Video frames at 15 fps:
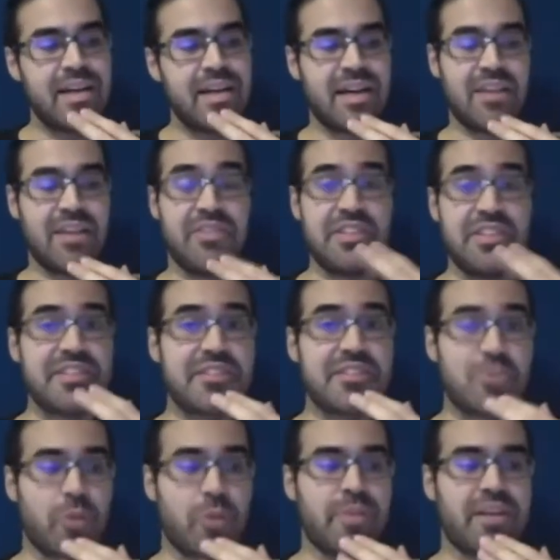These
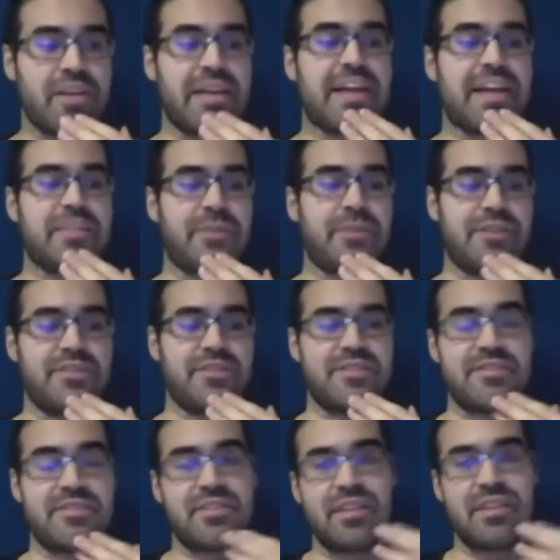exorbitant gas
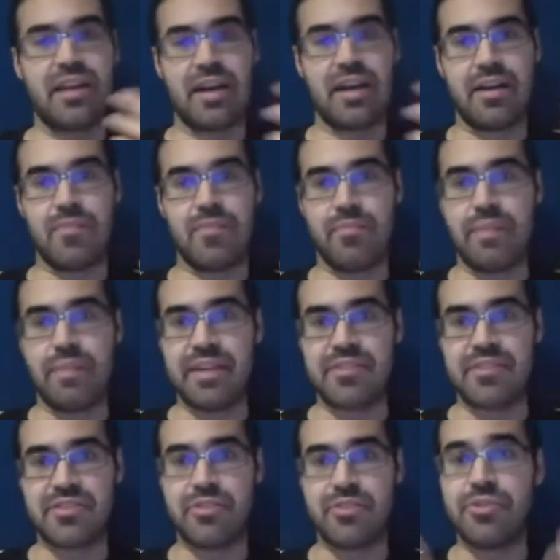prices made it
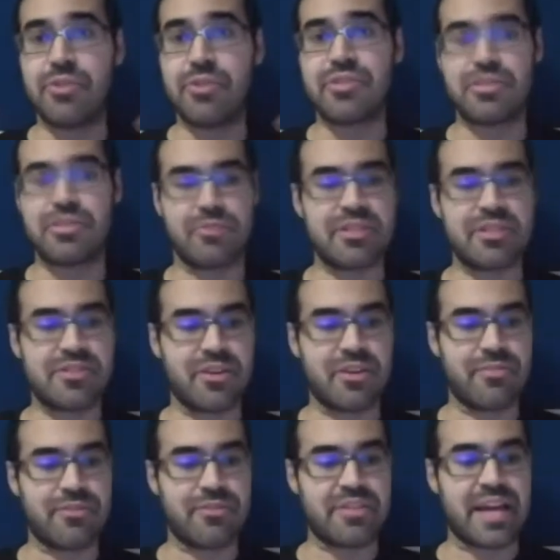so Gnosis run
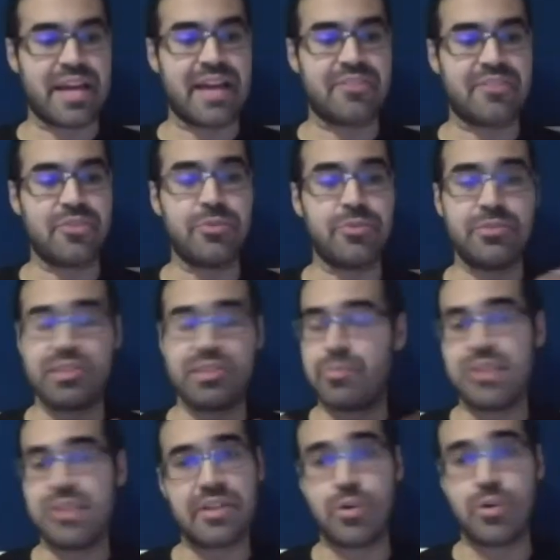solvers had to
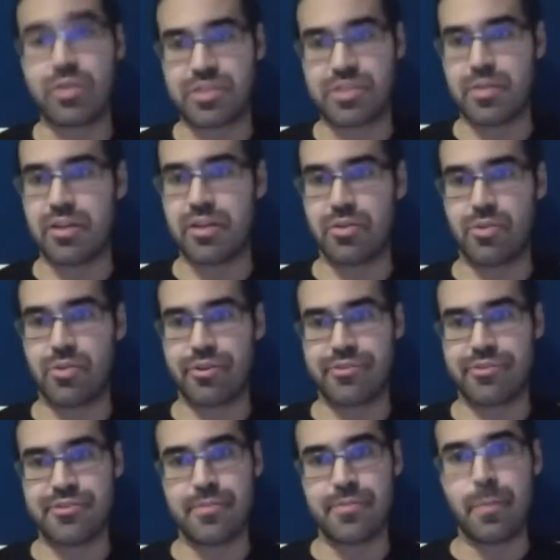simply ignore smaller
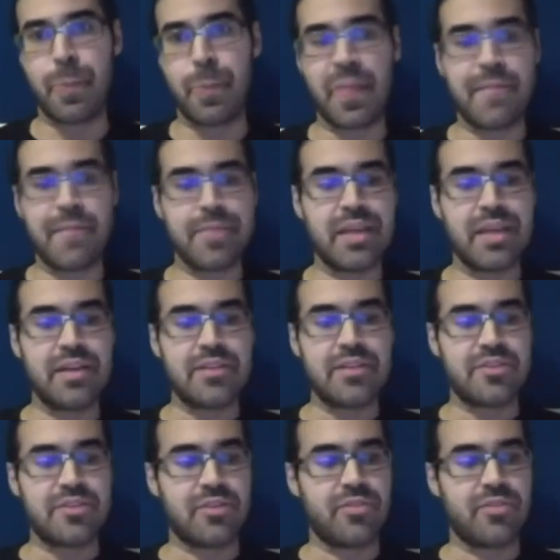orders.
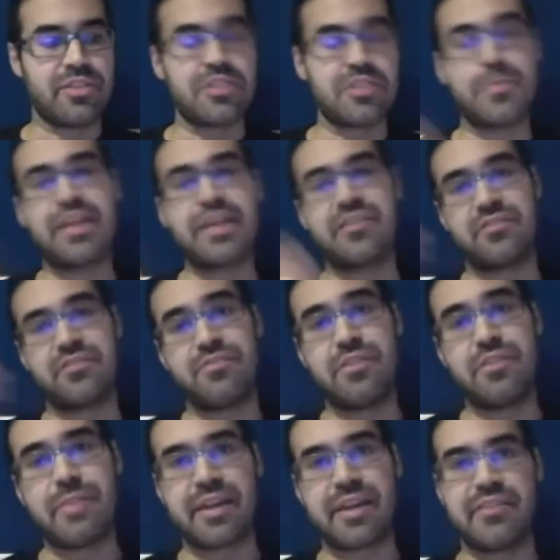So this is because the fee
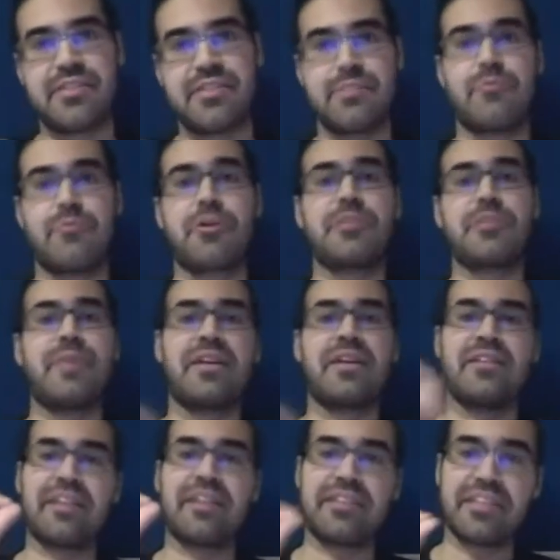mechanism works by
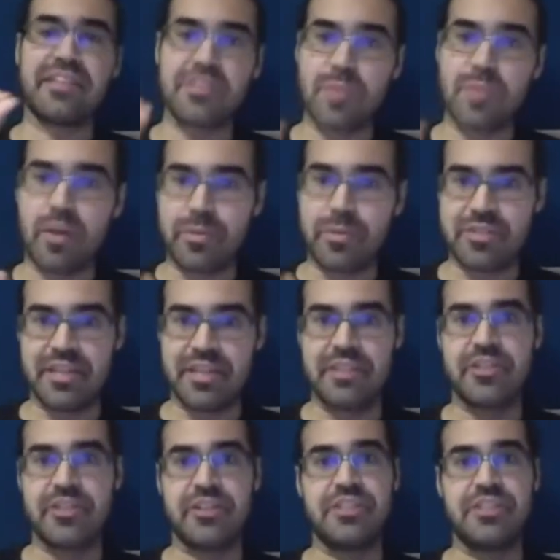collecting a small percentage
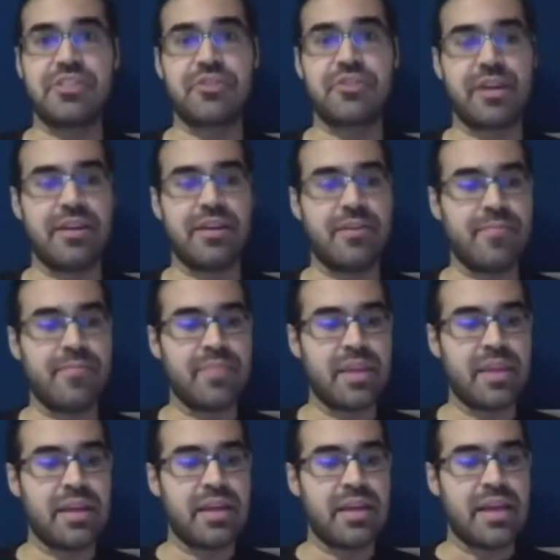on each trade.
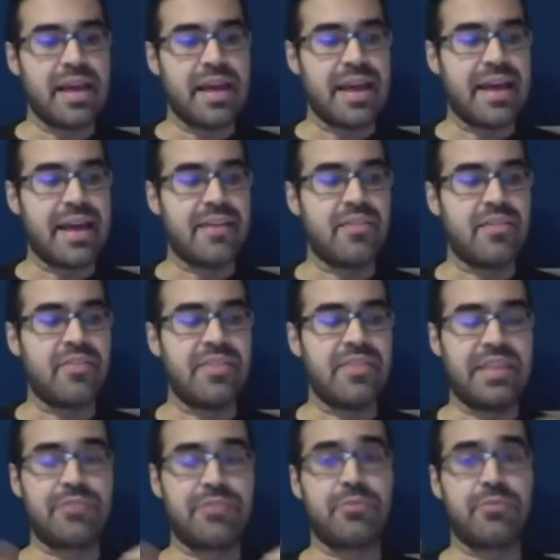And this